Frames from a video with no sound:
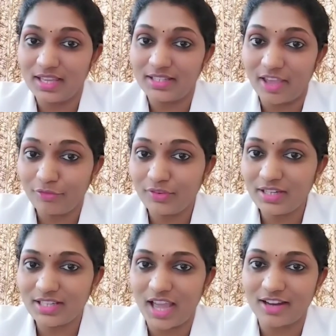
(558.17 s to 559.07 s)

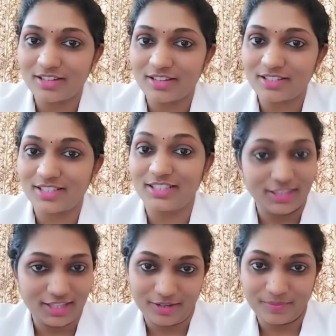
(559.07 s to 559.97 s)
definite article
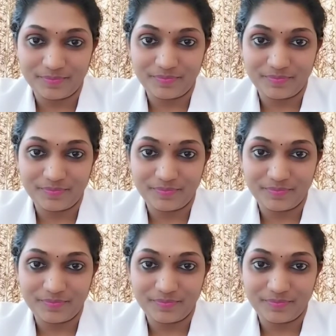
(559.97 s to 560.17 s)
the.